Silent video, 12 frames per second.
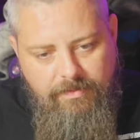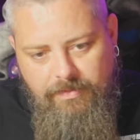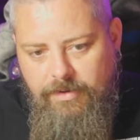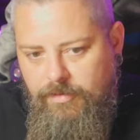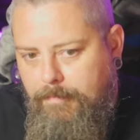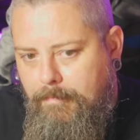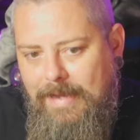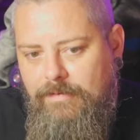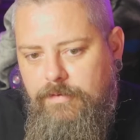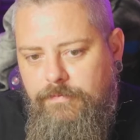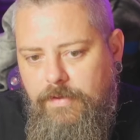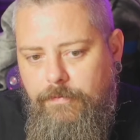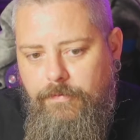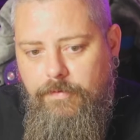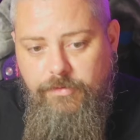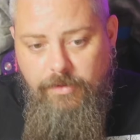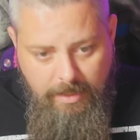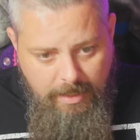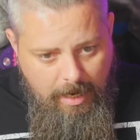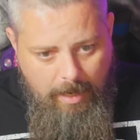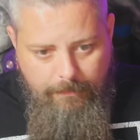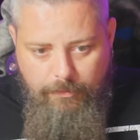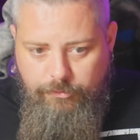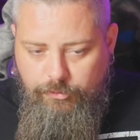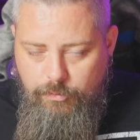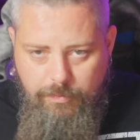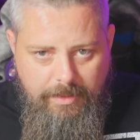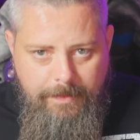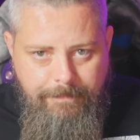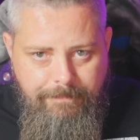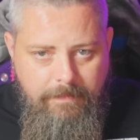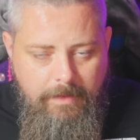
There is a massive difference. And the sooner